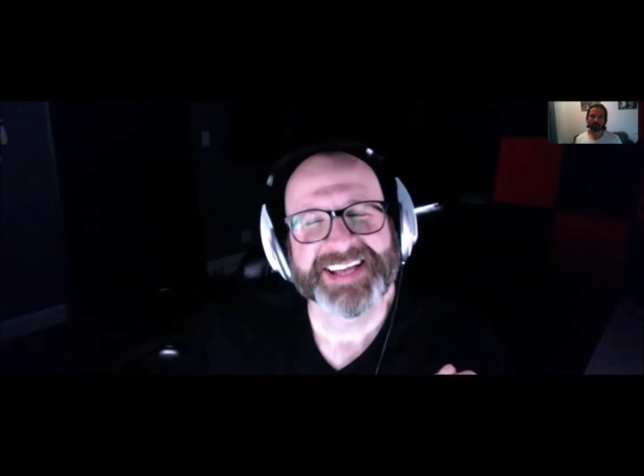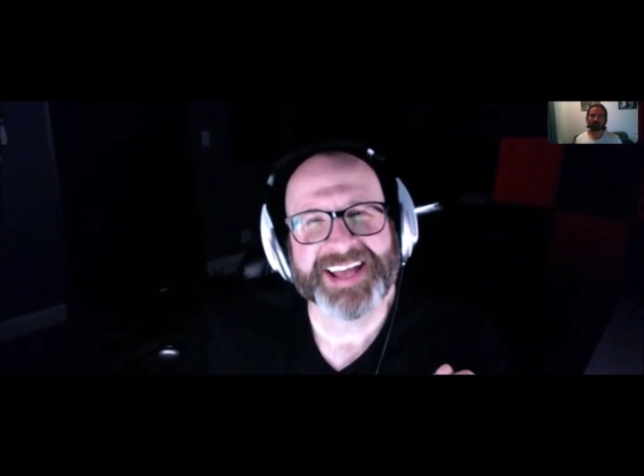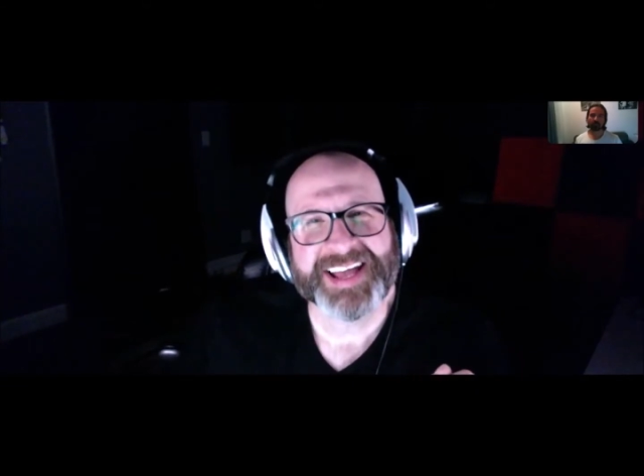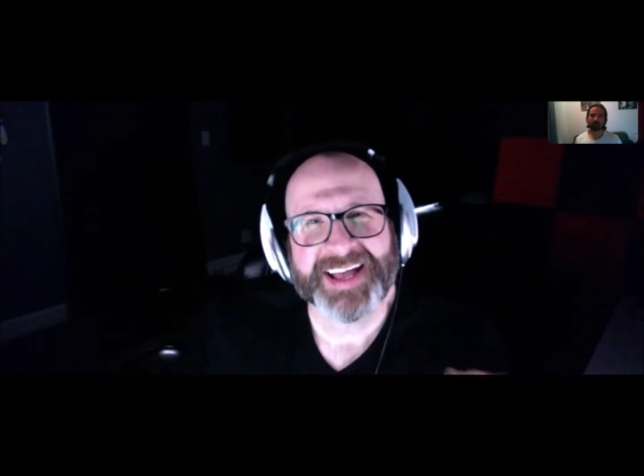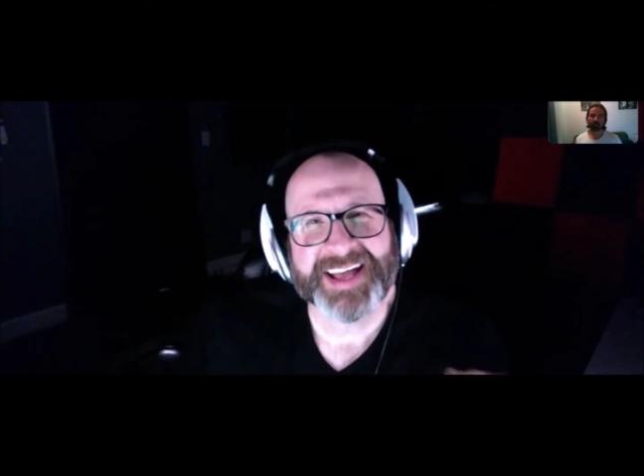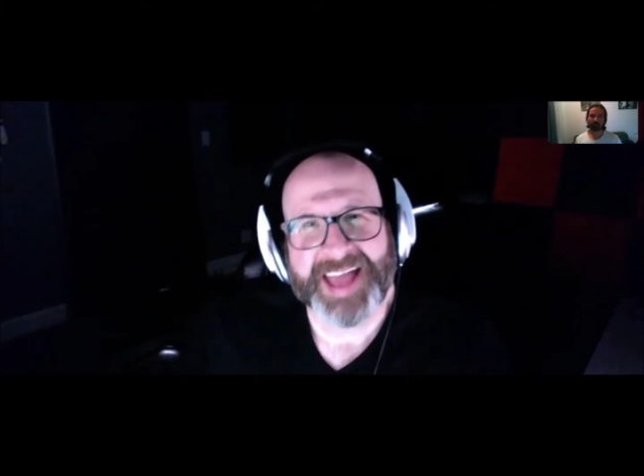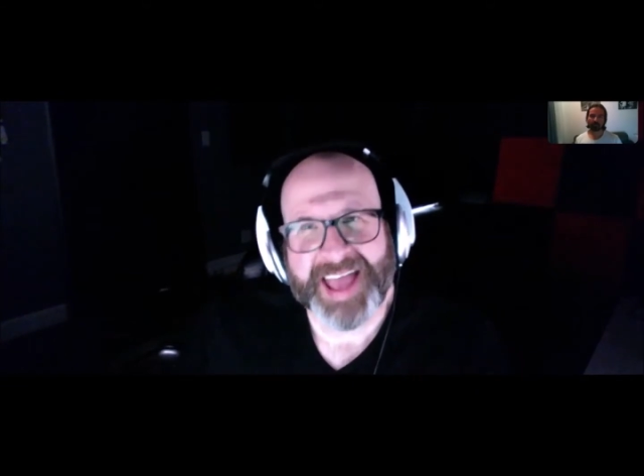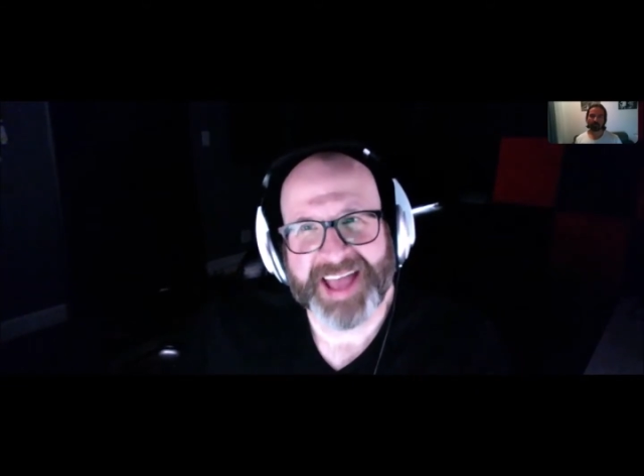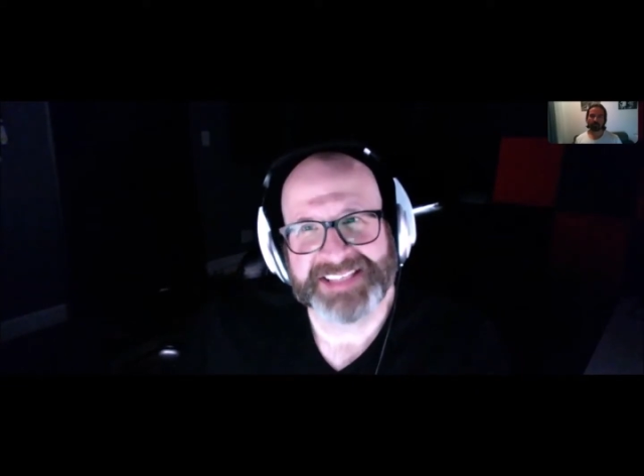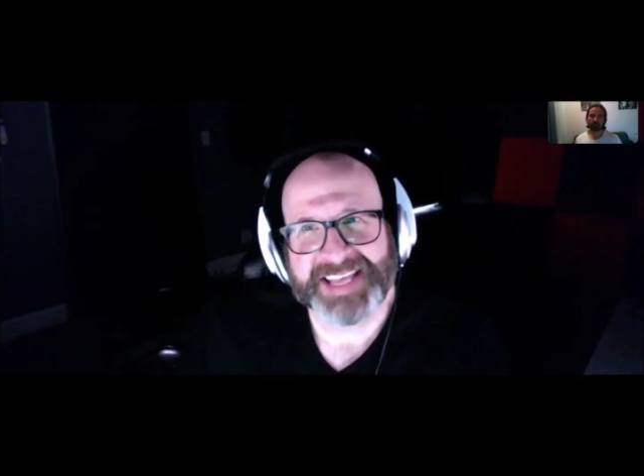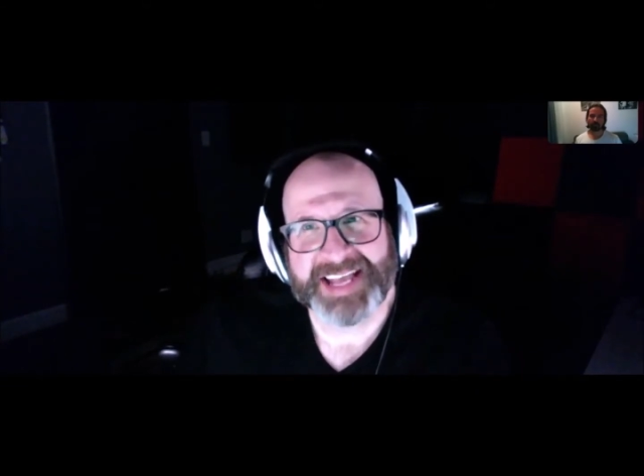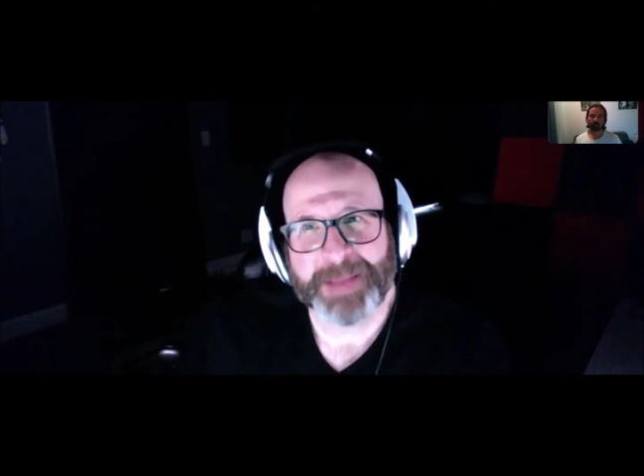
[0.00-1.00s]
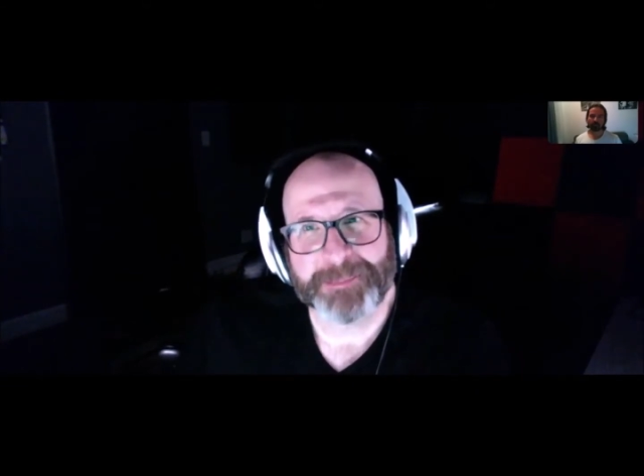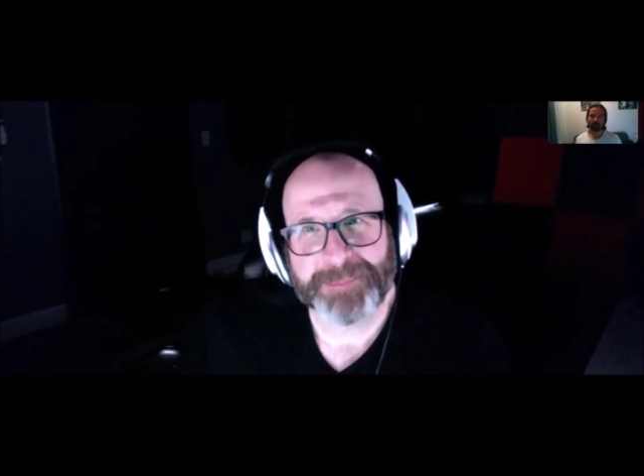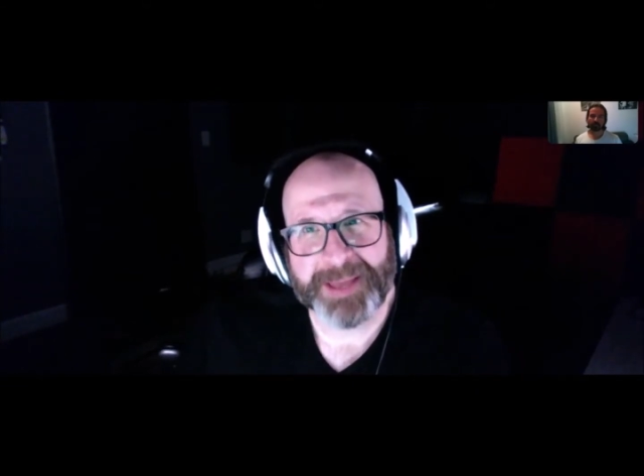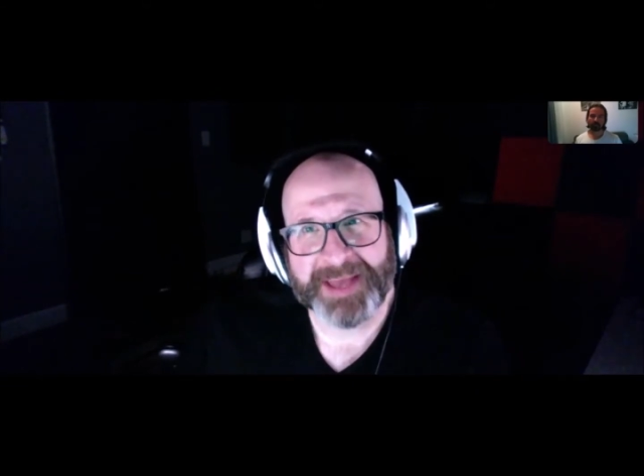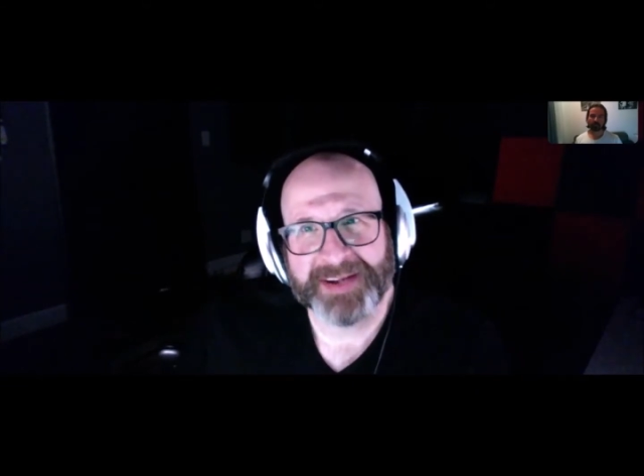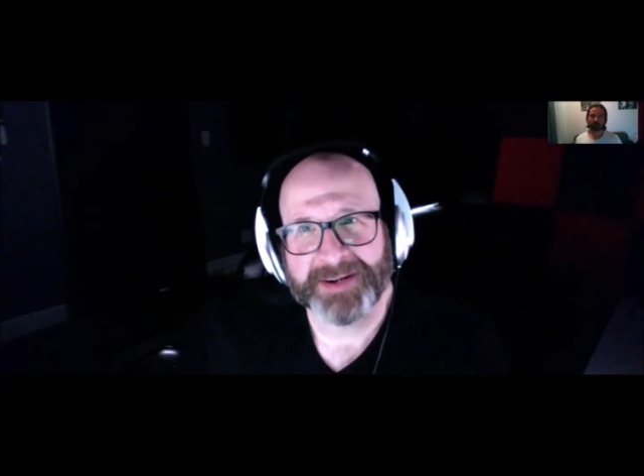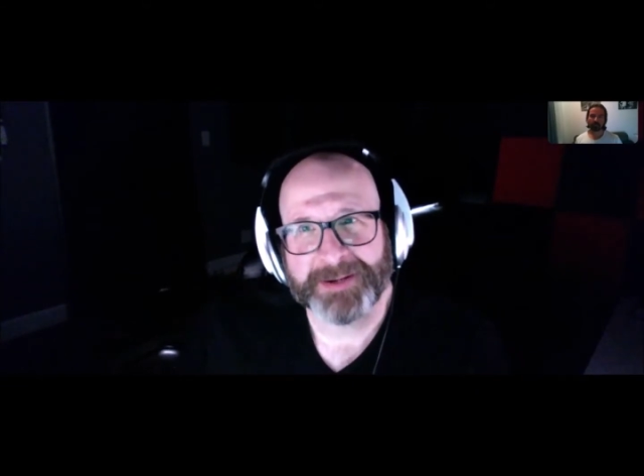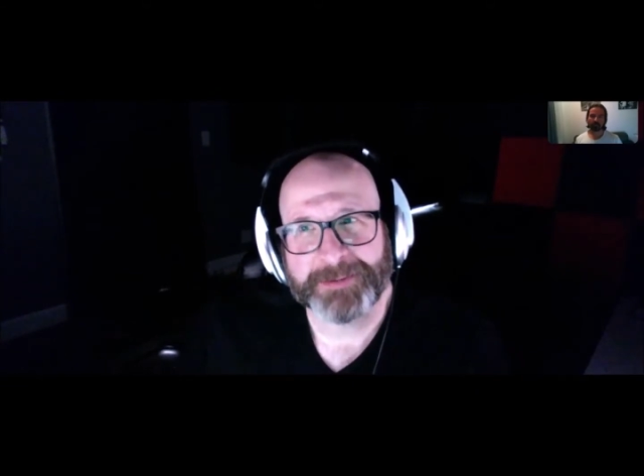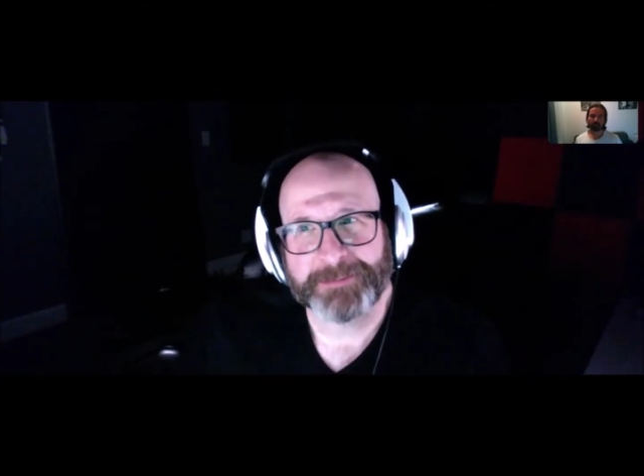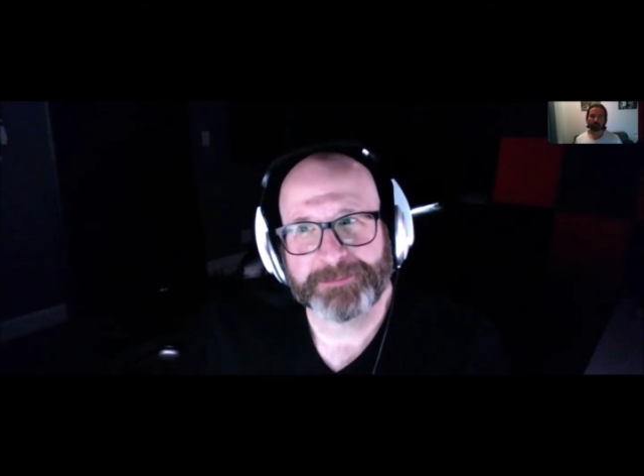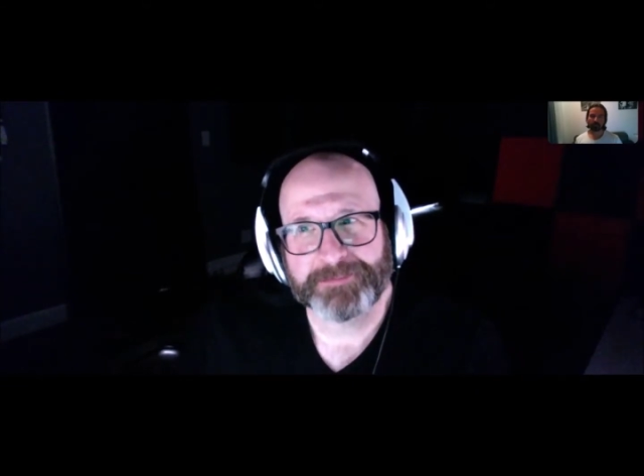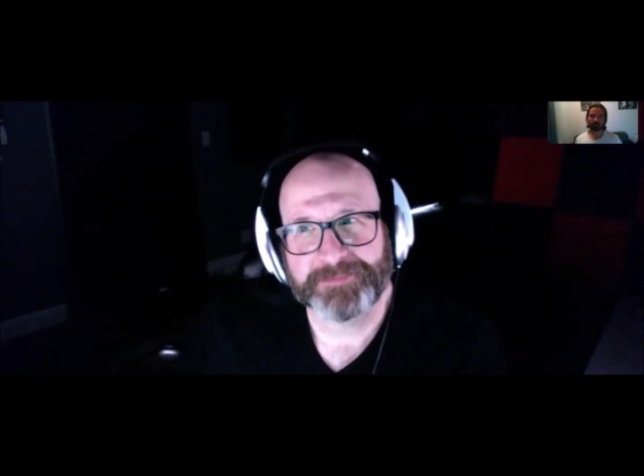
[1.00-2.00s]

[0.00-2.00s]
As I got better,